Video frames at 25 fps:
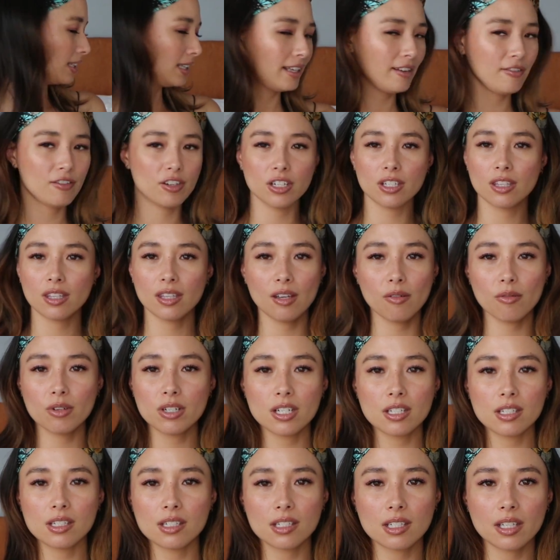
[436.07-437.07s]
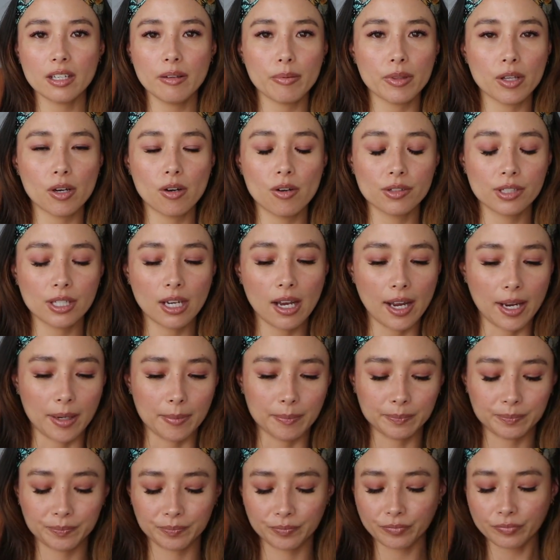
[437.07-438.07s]
They were just asleep the whole
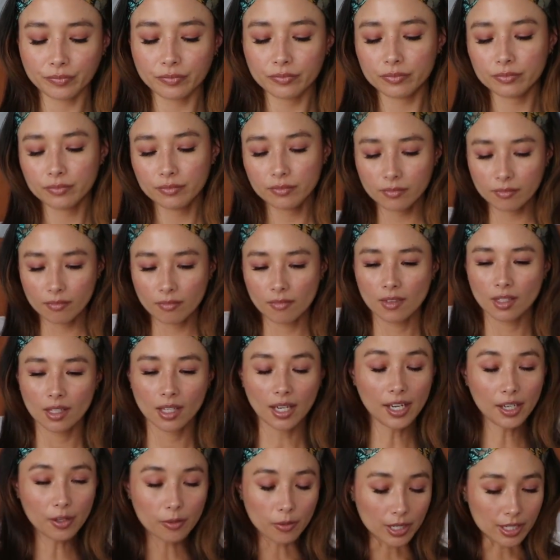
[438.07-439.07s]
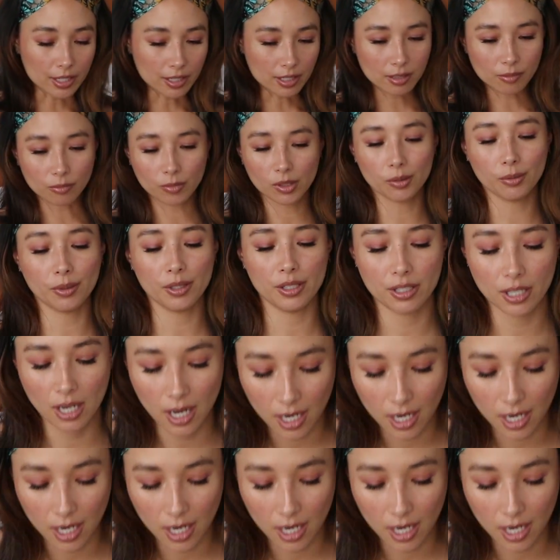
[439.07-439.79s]
time. Anyways, what were you